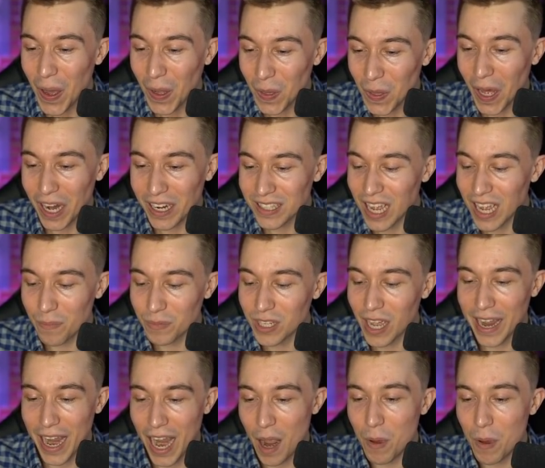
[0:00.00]
A lot of times
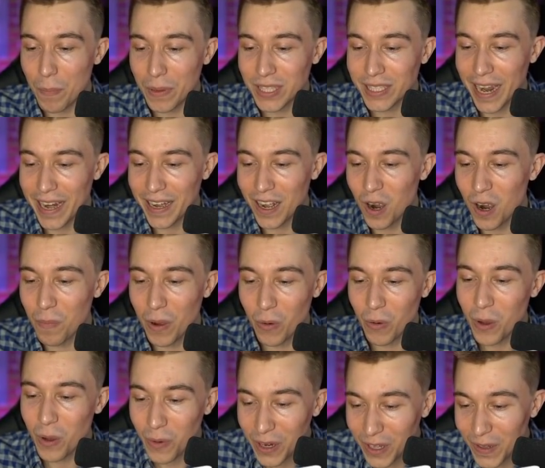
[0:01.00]
I am a potato, but
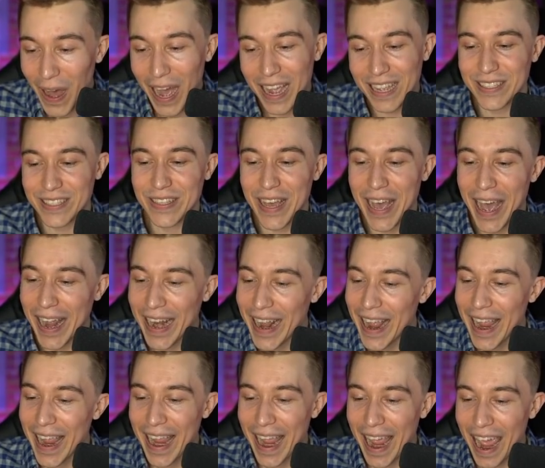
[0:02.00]
we realize that.
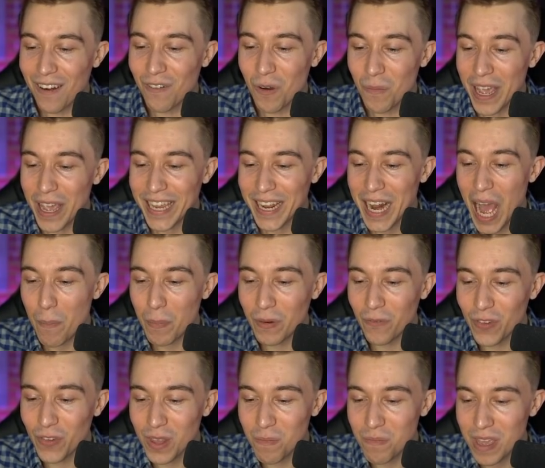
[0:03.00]
And we'll make it
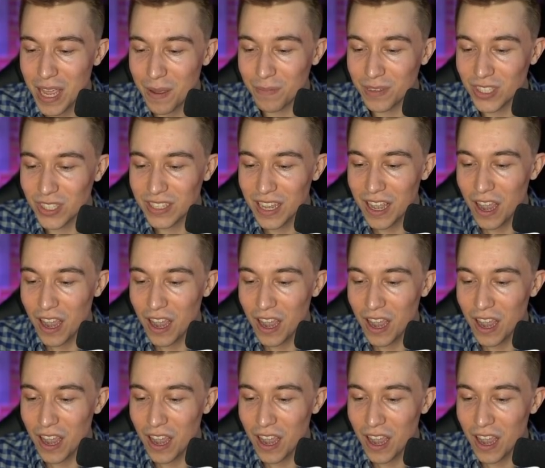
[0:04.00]
happen for the memes.